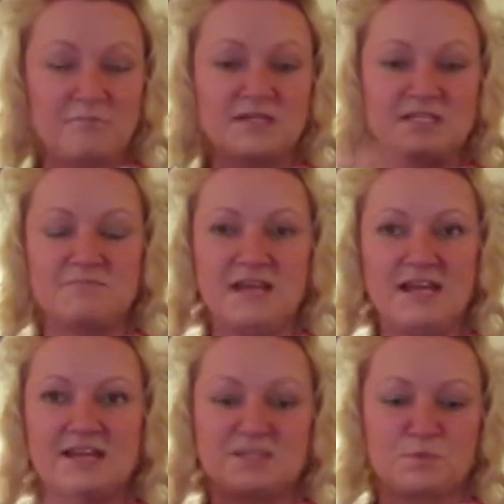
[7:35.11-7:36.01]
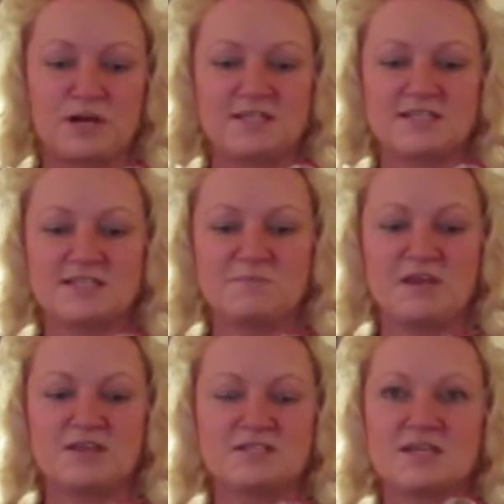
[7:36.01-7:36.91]
But to me, it's priceless
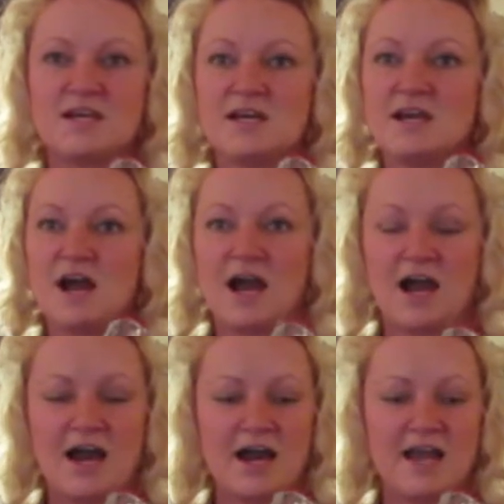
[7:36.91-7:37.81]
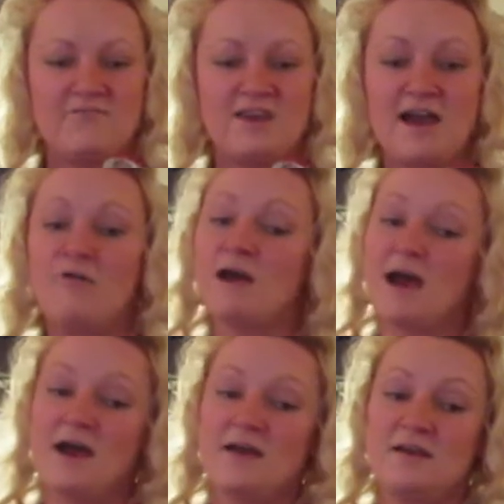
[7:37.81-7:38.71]
because I've now
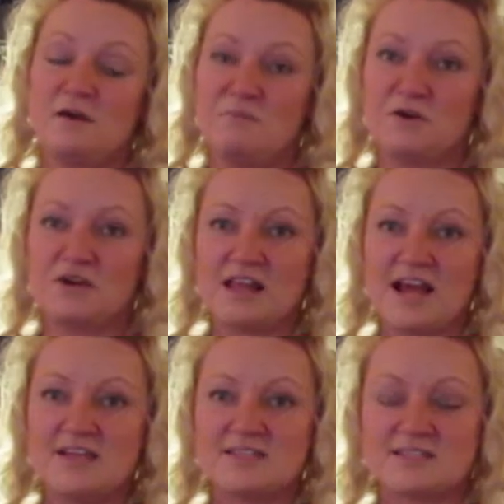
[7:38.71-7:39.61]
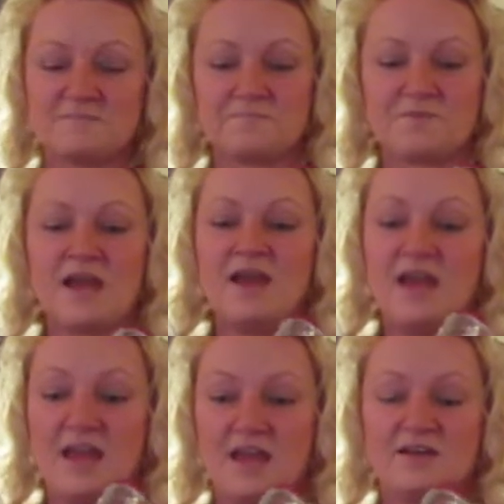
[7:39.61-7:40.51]
got a milk glass,
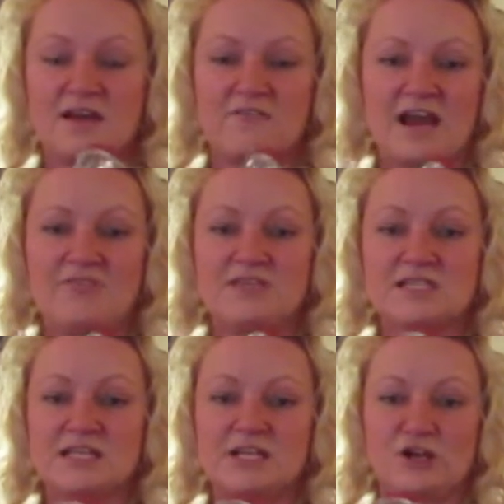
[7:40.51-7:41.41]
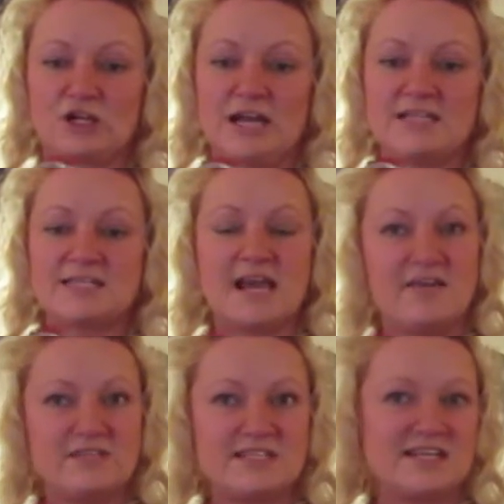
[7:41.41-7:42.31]
and I've got this clear glass, and I
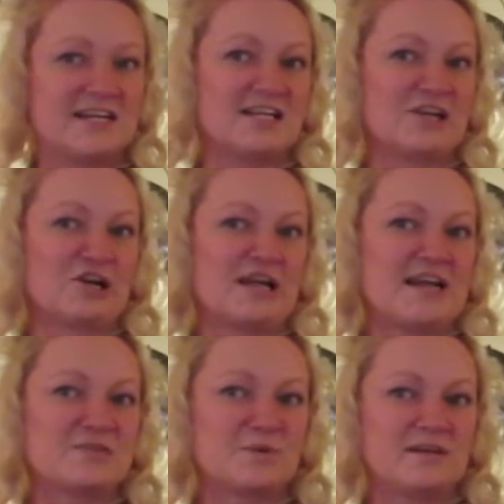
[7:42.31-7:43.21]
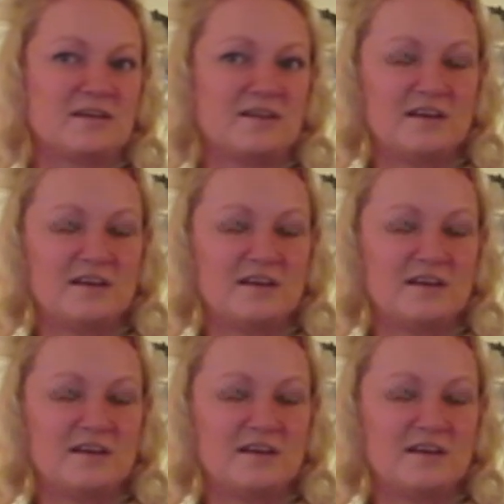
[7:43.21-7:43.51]
haven't seen a clear glass one.